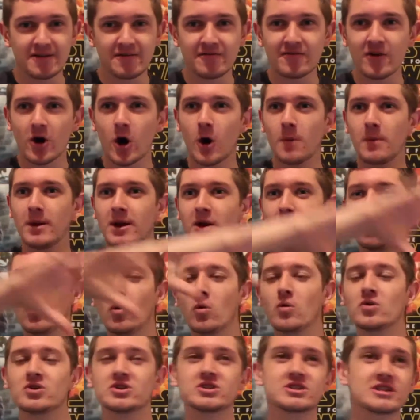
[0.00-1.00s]
the film, and it
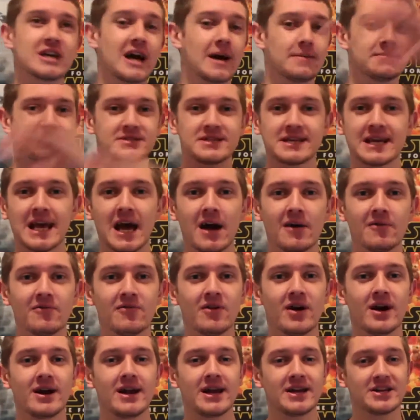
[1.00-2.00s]
all just comes
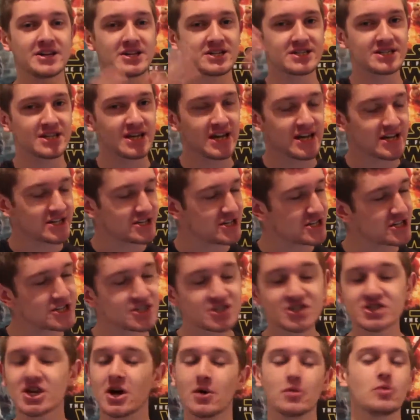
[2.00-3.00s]
together, and it's
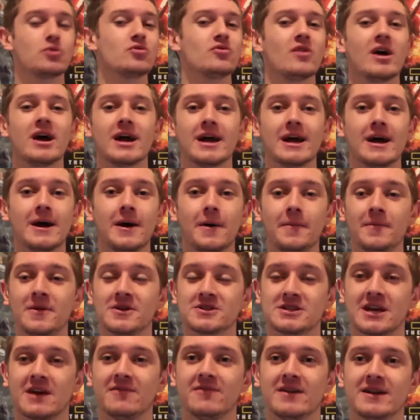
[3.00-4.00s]
just so great.
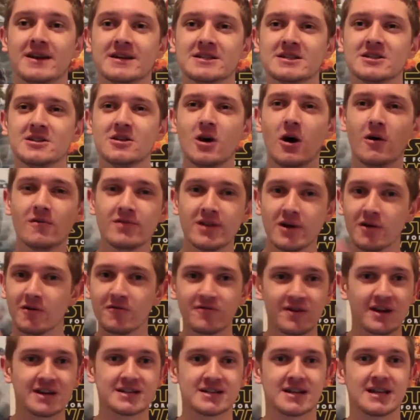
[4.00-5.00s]
Honestly, I think there's a lot of little
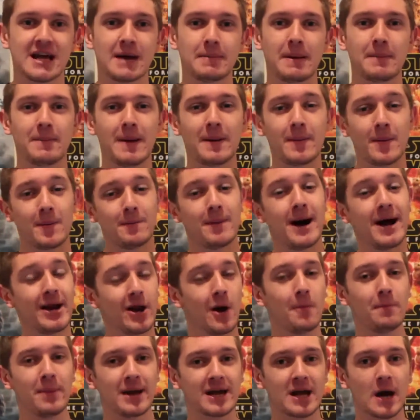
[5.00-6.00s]
things like that people might
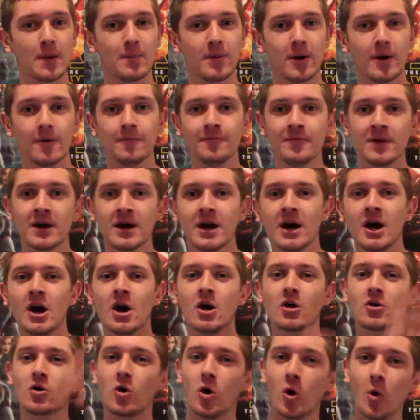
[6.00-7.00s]
not pick up on.
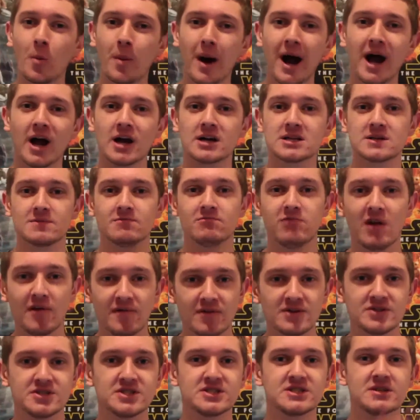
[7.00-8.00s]
Callbacks and
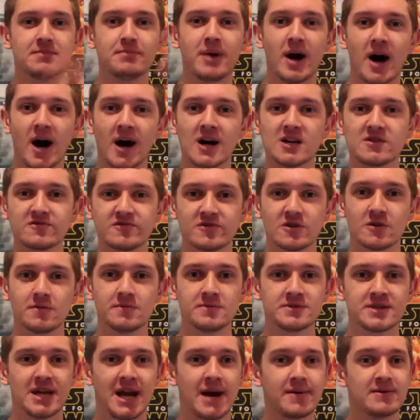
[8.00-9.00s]
references to past
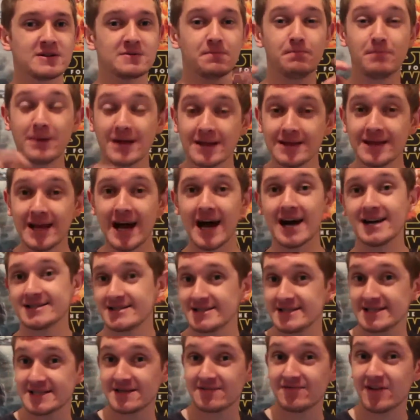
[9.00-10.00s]
films, and how it's been there
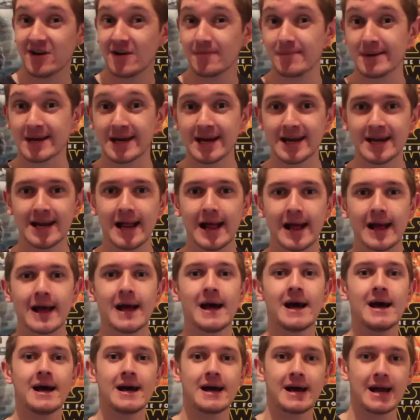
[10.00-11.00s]
since the very beginning
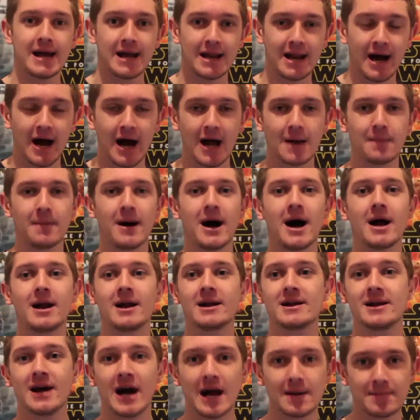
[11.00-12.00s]
in Iron
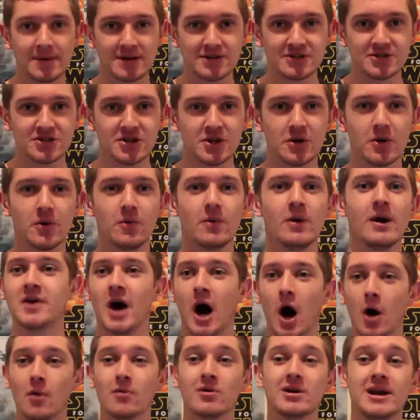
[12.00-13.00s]
Man 2, the
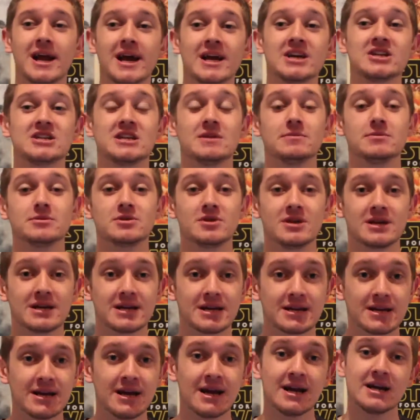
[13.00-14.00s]
whole relationship
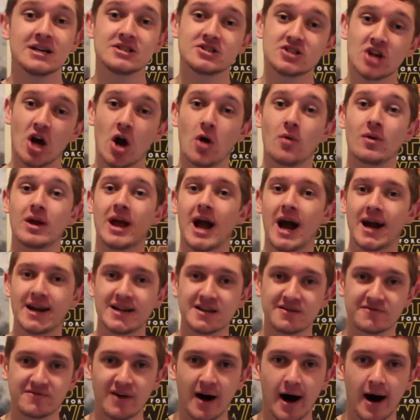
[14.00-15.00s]
between Tony and
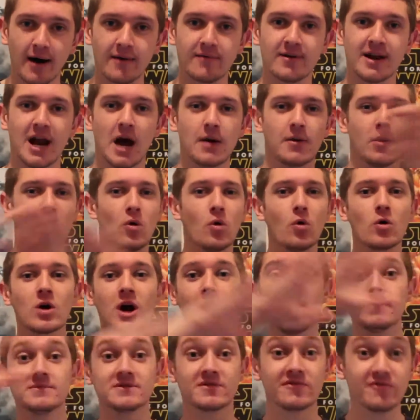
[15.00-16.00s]
his father, and how it all
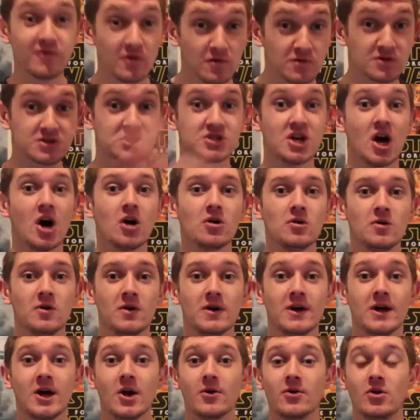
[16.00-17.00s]
comes full circle
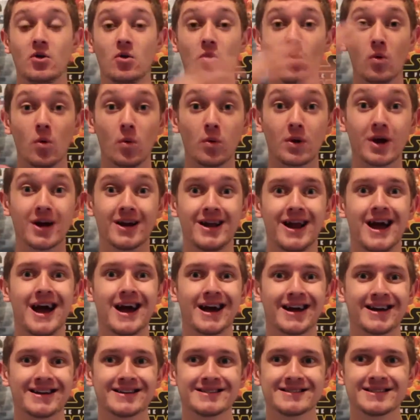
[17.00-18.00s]
here and all
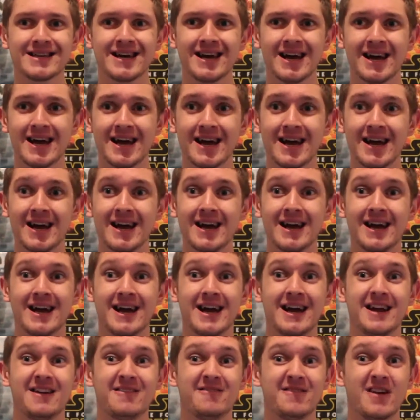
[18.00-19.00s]
connects
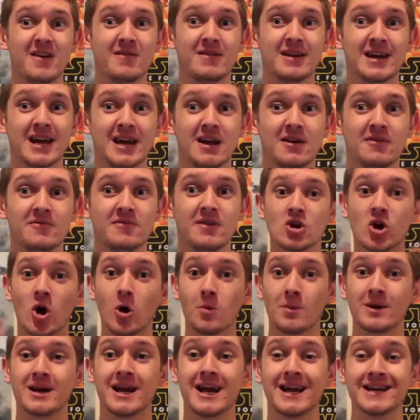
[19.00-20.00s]
in a very kind of
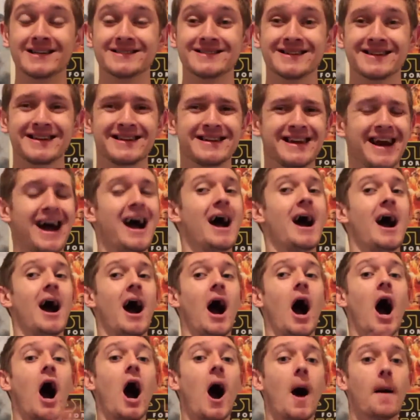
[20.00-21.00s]
culminating yet
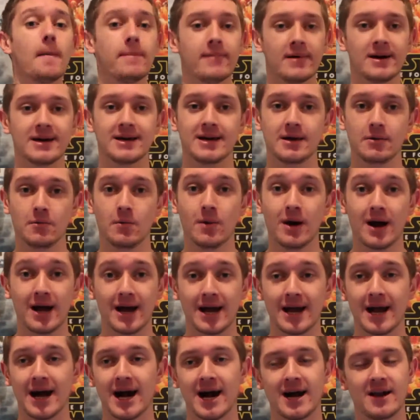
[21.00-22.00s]
heartbreaking
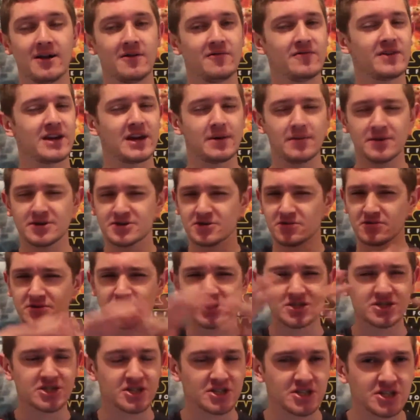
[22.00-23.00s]
way, and I think it was all
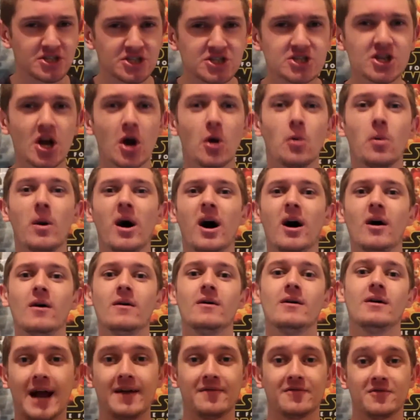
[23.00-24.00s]
just done so
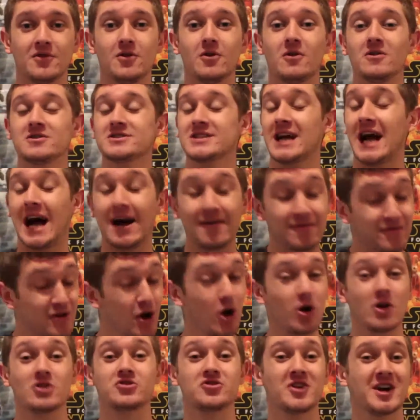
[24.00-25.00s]
well. And of course, I've
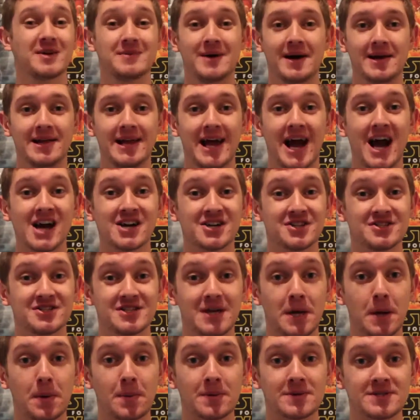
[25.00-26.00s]
got to talk about the action
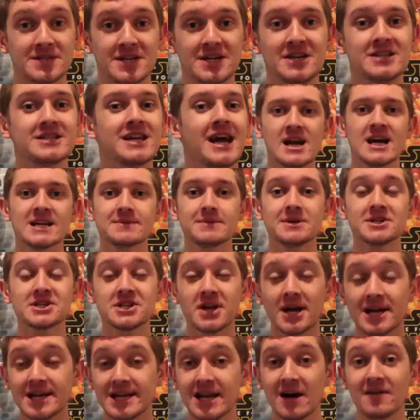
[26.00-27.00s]
sequences. As much as
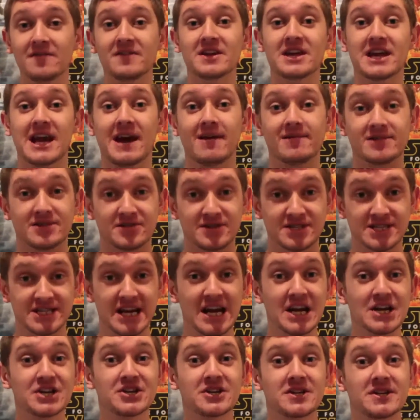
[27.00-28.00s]
I love the
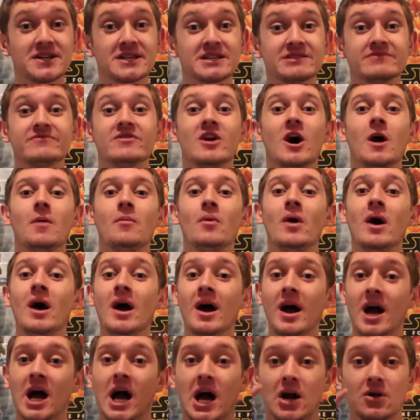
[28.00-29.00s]
characterization in this film
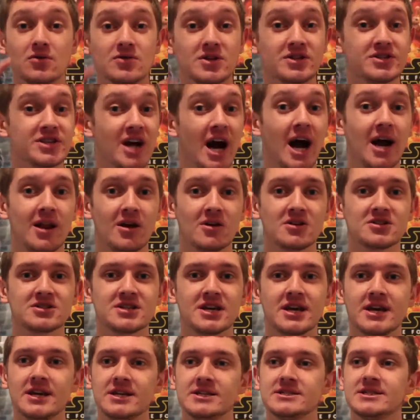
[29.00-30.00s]
and all the dialogue
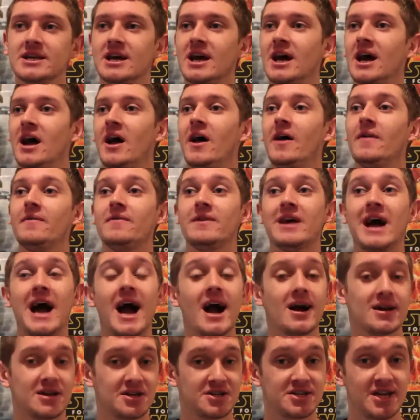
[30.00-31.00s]
scenes, the
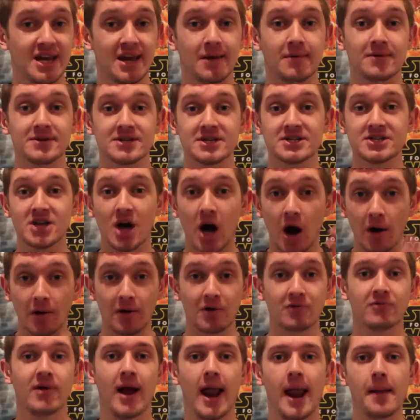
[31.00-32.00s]
action sequences are
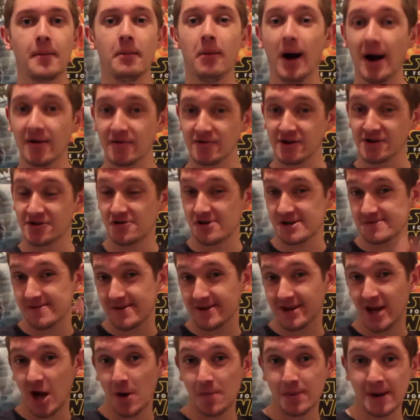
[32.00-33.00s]
incredible. I've already talked
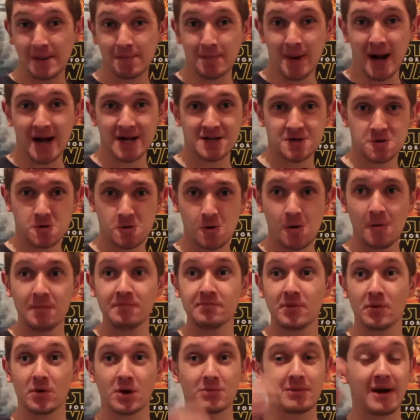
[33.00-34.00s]
about the opening battle,
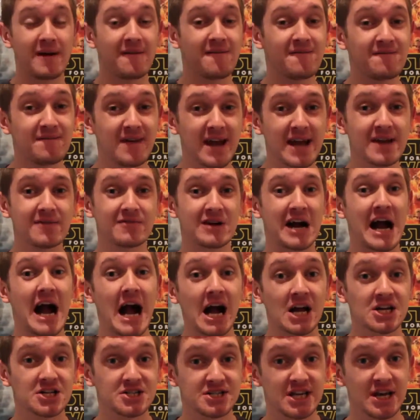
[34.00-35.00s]
but one of my favourite
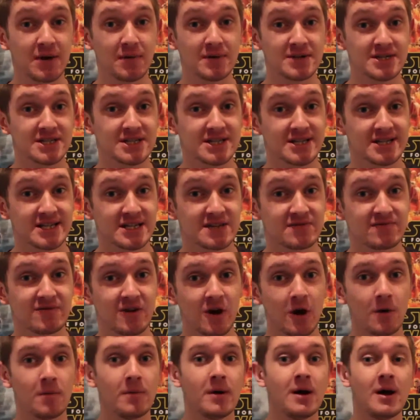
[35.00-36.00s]
action sequences in this
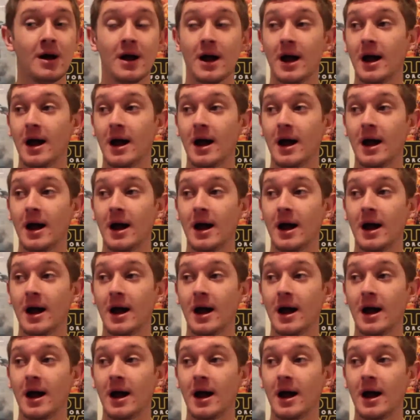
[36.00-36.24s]
film,